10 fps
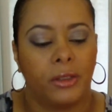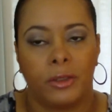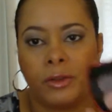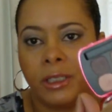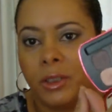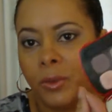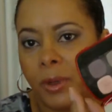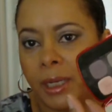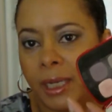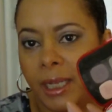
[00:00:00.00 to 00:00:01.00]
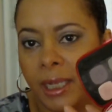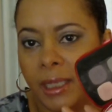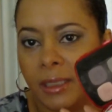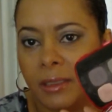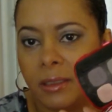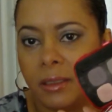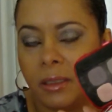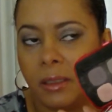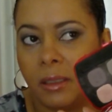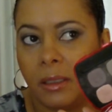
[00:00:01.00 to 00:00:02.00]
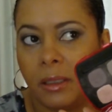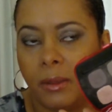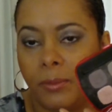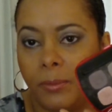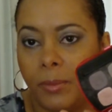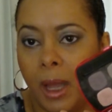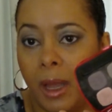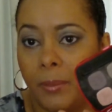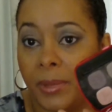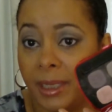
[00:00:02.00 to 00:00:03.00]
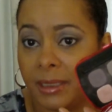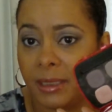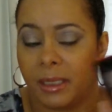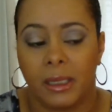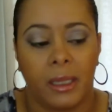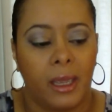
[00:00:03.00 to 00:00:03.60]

So this one is uh, bisque